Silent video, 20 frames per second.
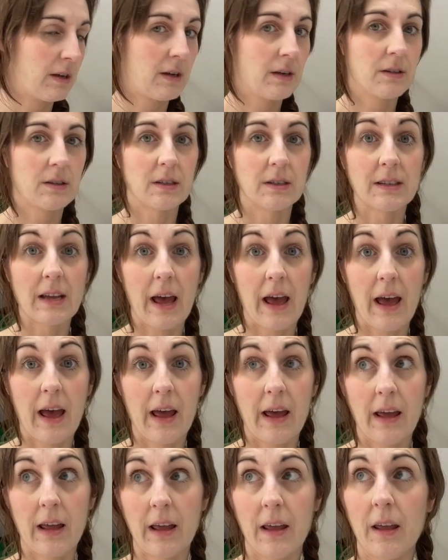
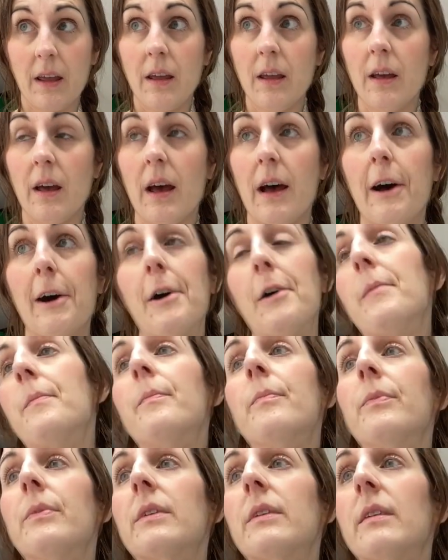today,
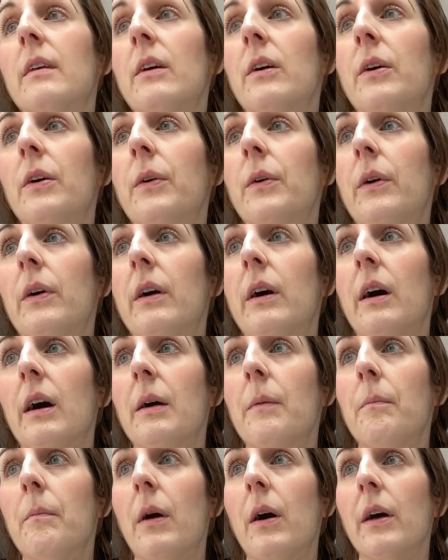so
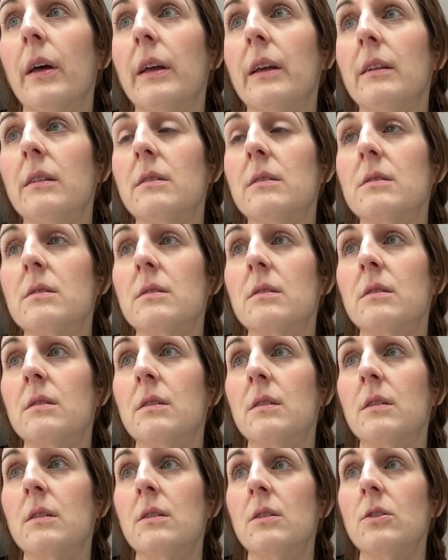I might
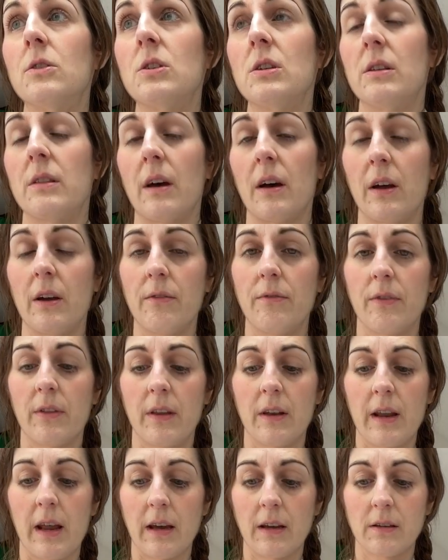do that over the
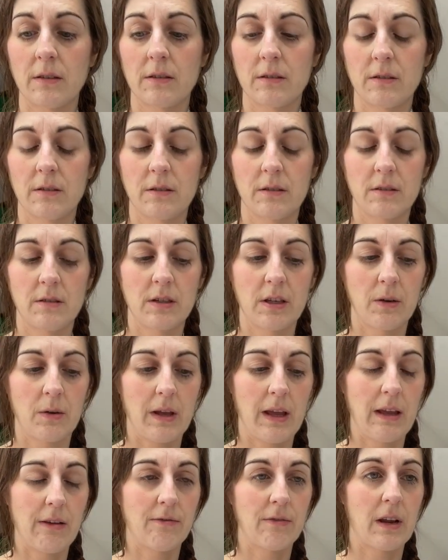next 2
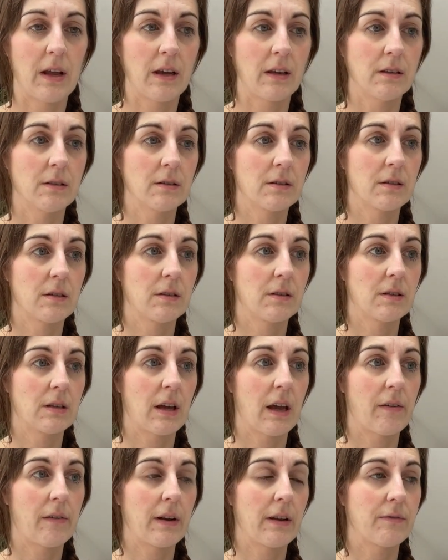evenings to
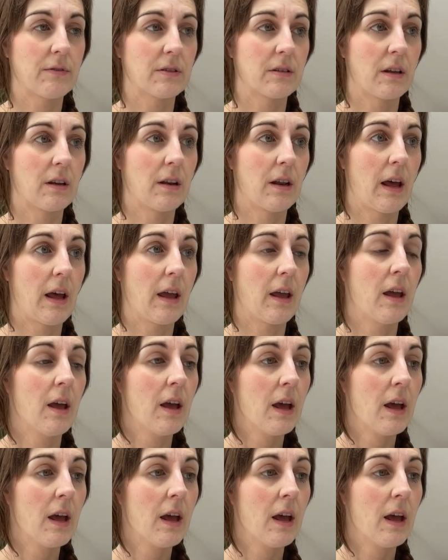get ready for Sunday.